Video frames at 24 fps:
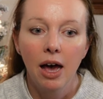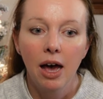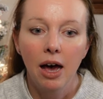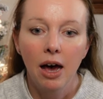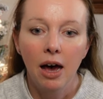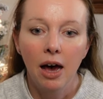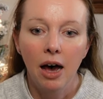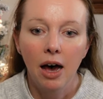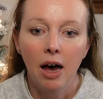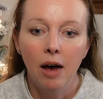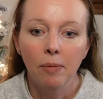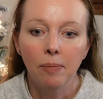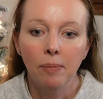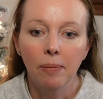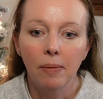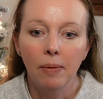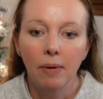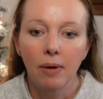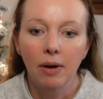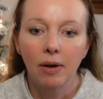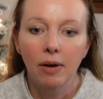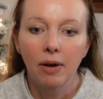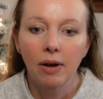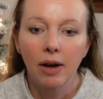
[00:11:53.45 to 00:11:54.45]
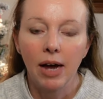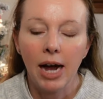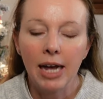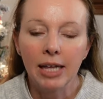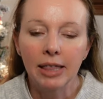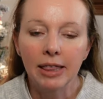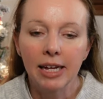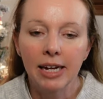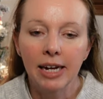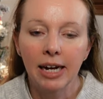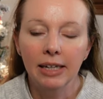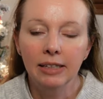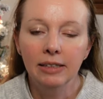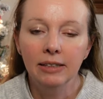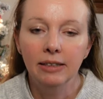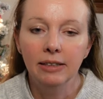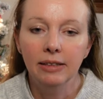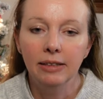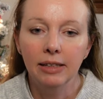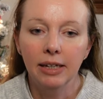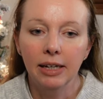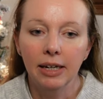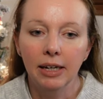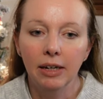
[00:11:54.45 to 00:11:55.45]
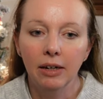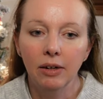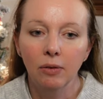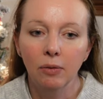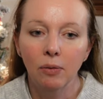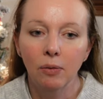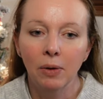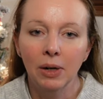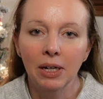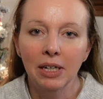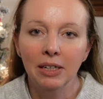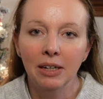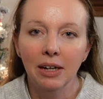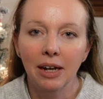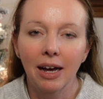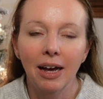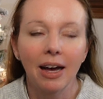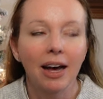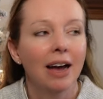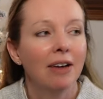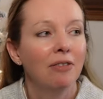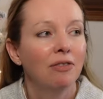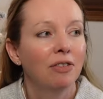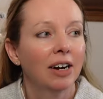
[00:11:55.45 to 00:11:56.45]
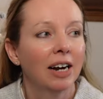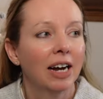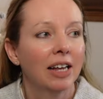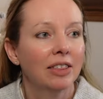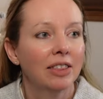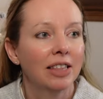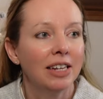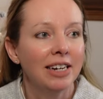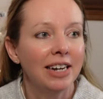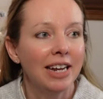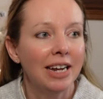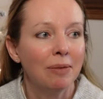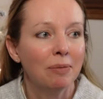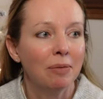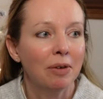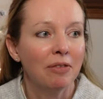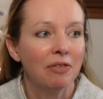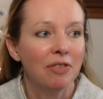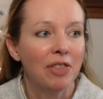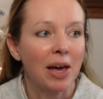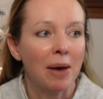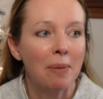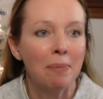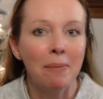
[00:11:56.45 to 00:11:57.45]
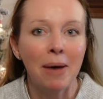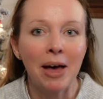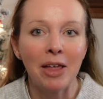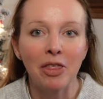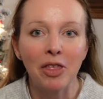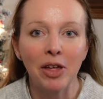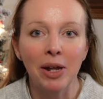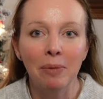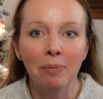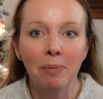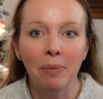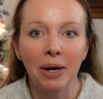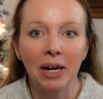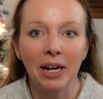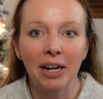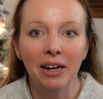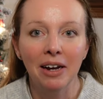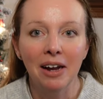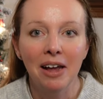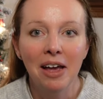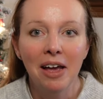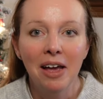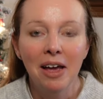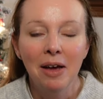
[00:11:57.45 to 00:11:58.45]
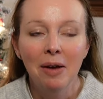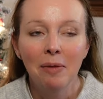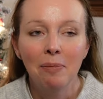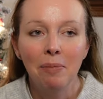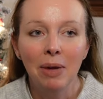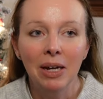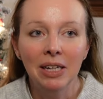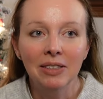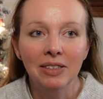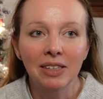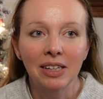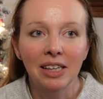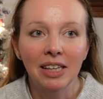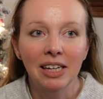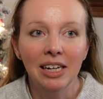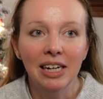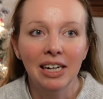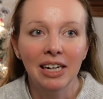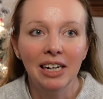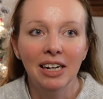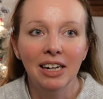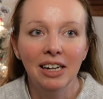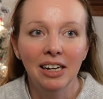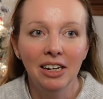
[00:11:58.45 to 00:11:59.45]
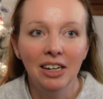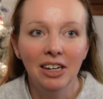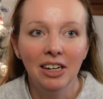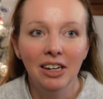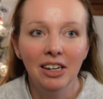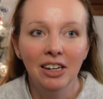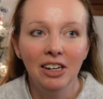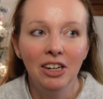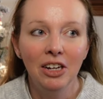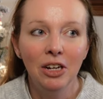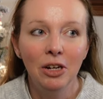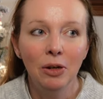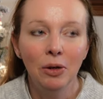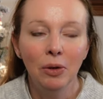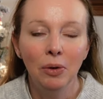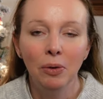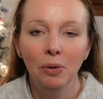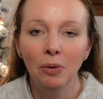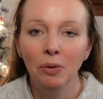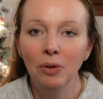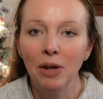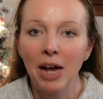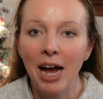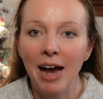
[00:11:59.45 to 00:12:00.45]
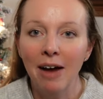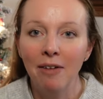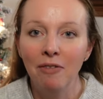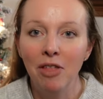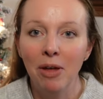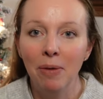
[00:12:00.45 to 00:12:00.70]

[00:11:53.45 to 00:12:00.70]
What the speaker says: I think I did what it, I forgot the name of that method, but basically you have